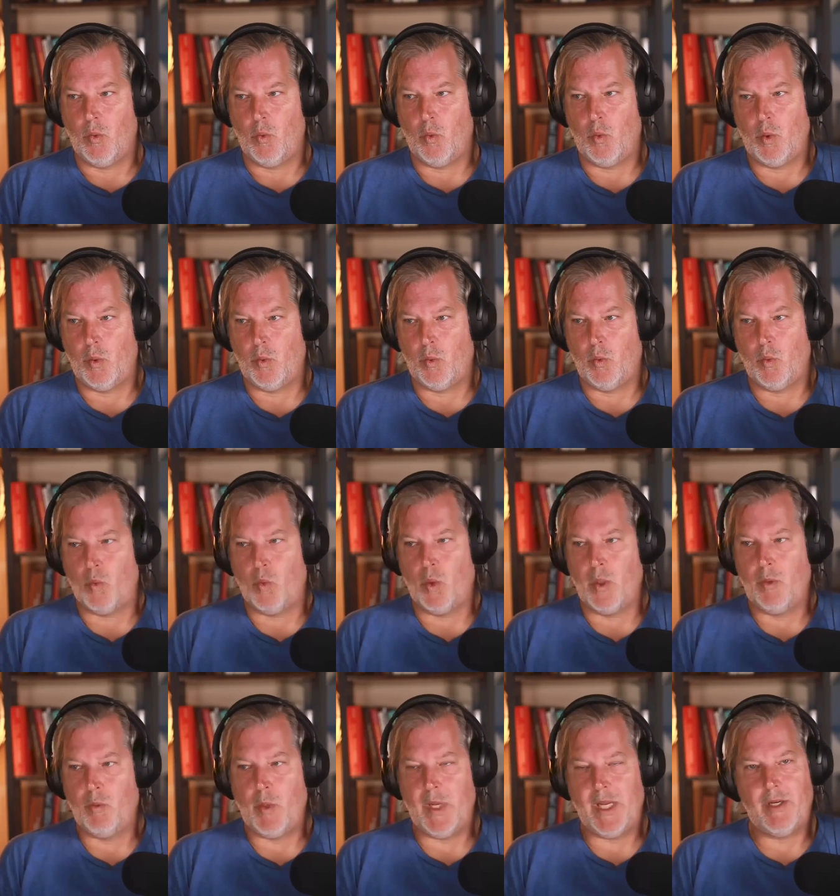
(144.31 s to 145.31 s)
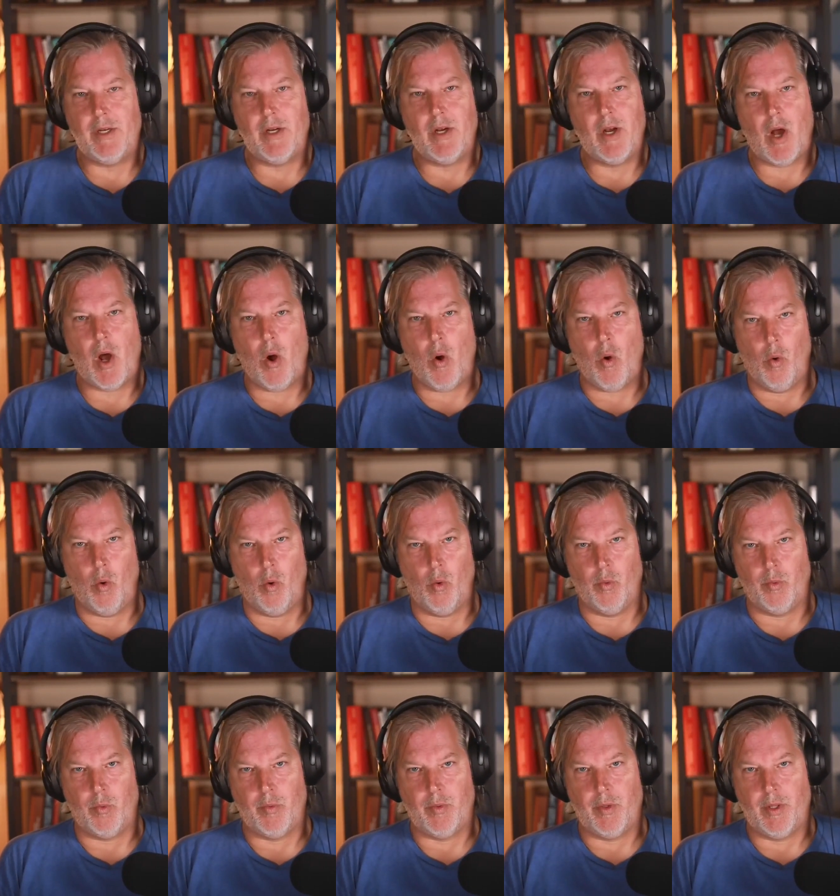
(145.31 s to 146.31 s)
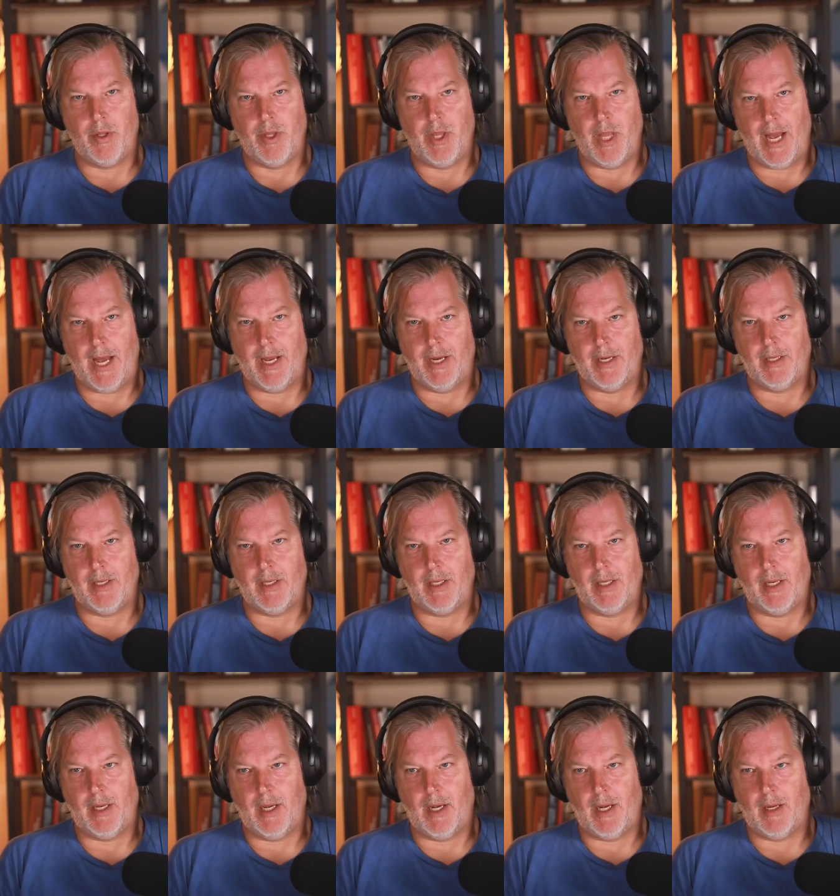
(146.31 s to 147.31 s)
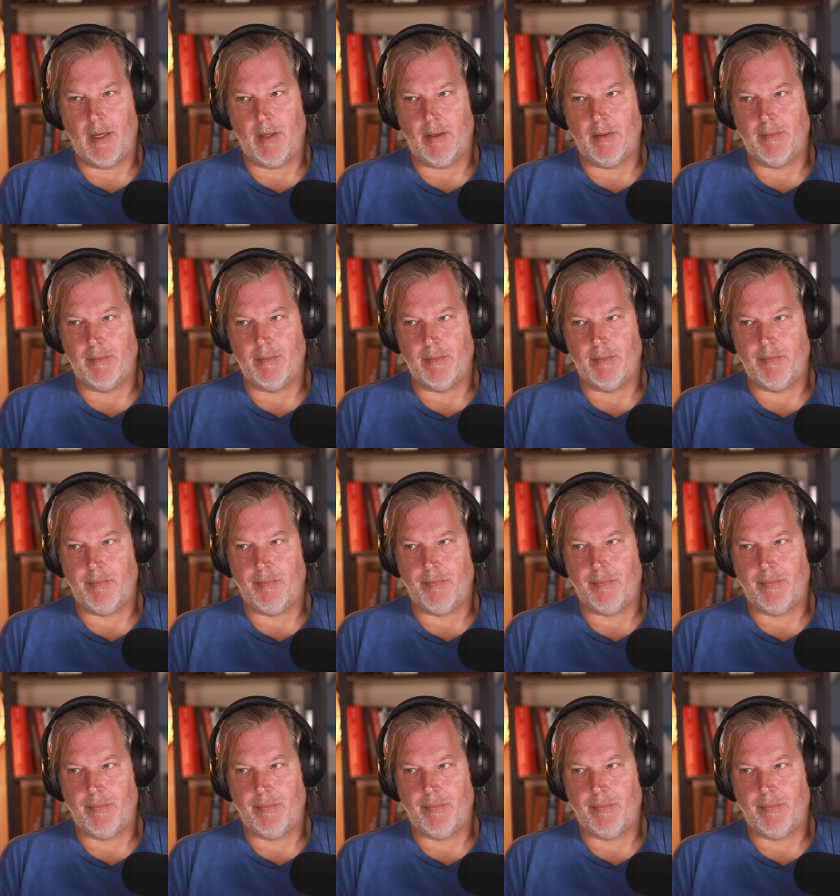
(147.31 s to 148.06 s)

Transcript: W- would we know that um,